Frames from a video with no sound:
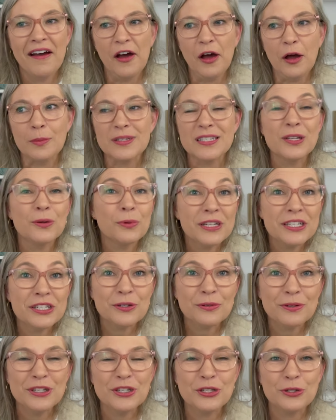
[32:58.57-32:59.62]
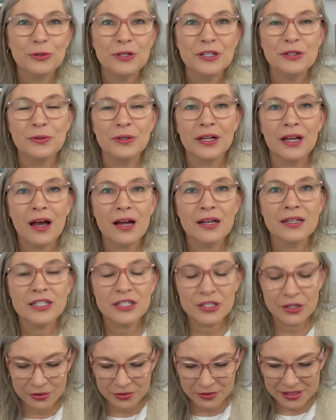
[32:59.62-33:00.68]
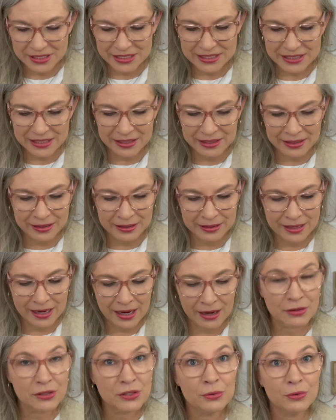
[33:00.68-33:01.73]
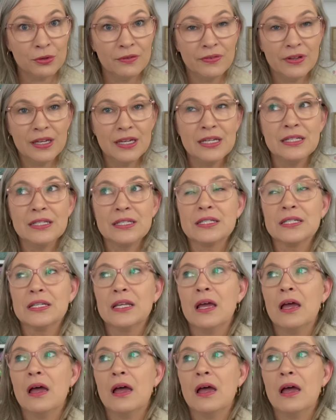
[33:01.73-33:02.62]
Um, so we do enjoy doing concerts and outdoor events.